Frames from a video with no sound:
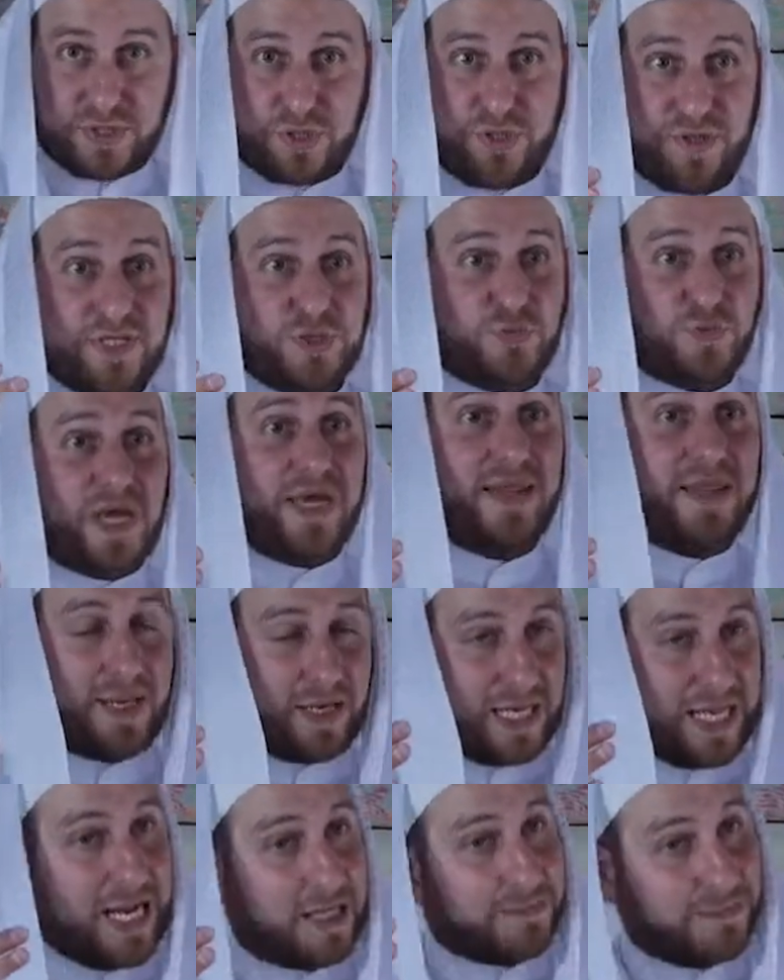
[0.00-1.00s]
so this way they
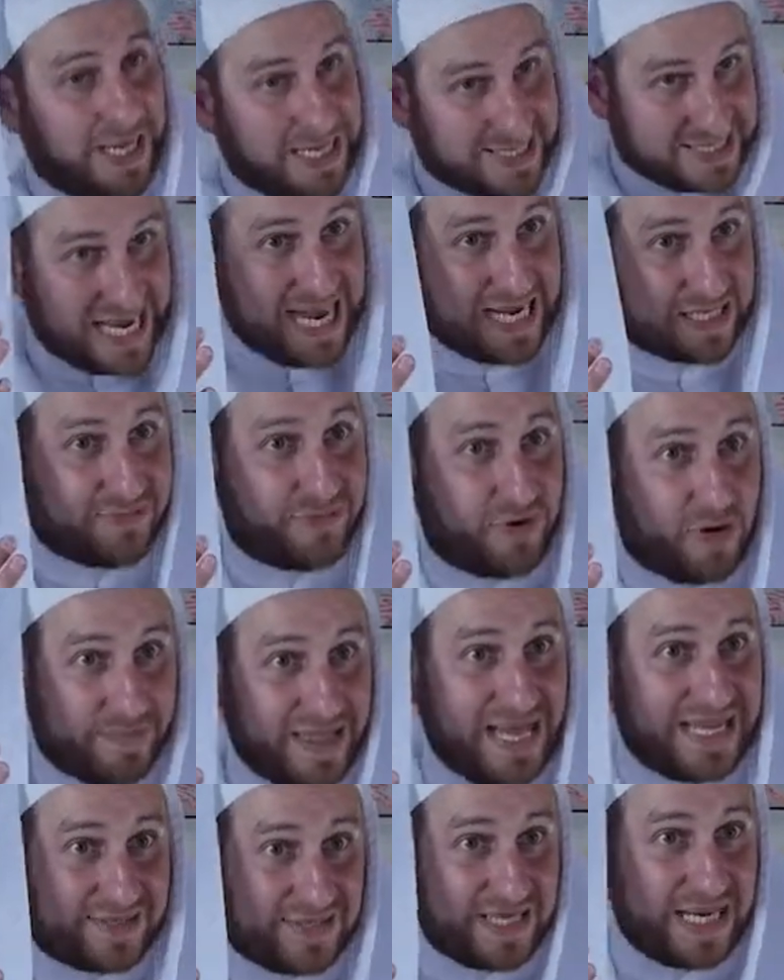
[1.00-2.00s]
cannot be attacked from
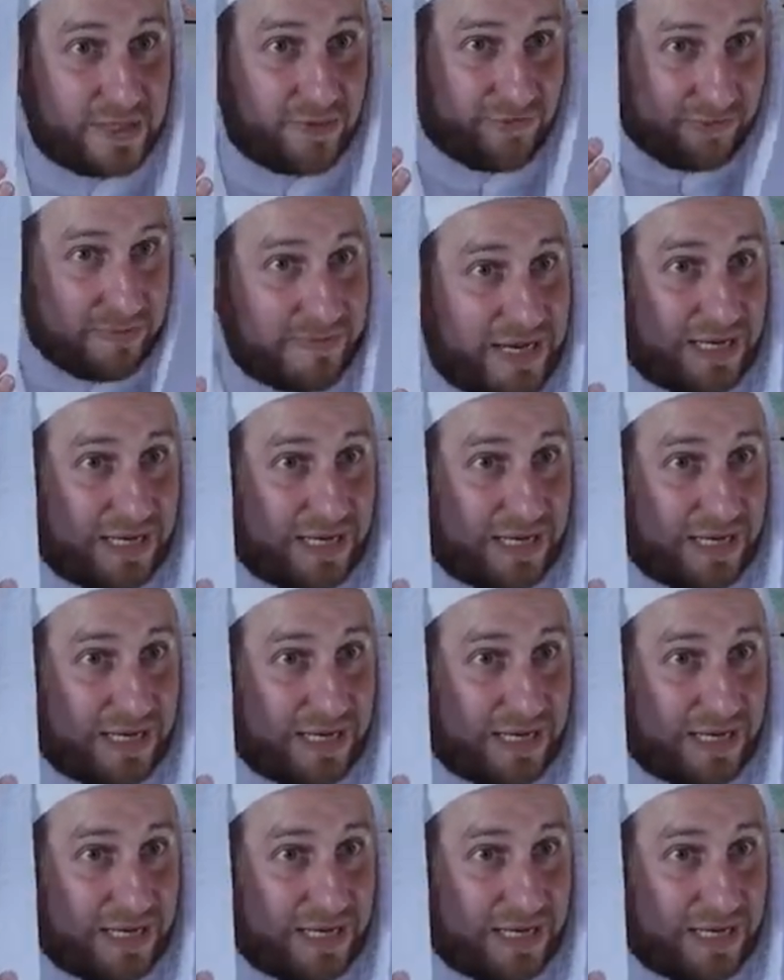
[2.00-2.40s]
that side of the